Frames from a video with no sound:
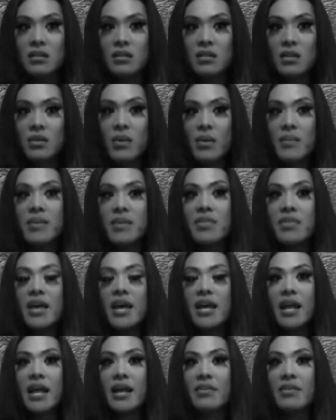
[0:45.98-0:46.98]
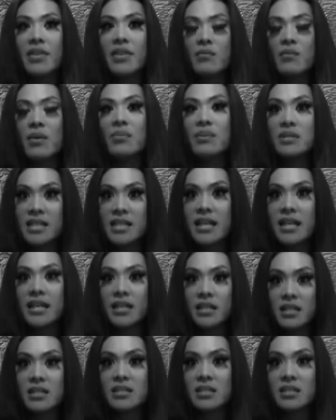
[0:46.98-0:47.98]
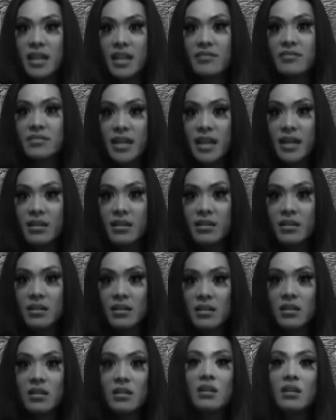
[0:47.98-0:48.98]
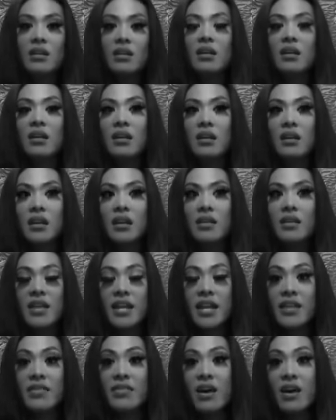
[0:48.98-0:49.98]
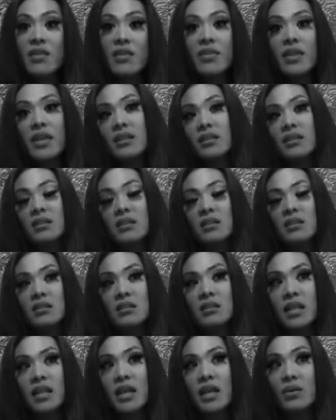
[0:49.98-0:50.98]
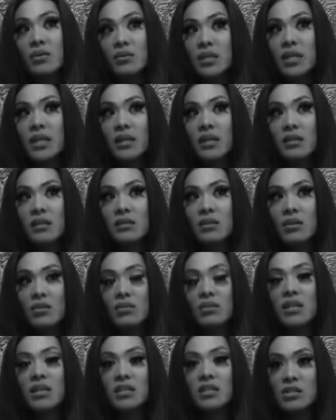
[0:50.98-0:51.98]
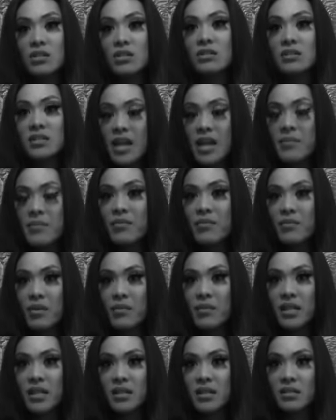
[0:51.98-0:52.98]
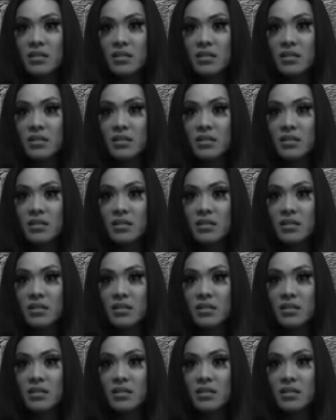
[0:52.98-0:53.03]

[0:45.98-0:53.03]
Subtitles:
the women that represented this lifestyle. That I thought that they only a certain type of woman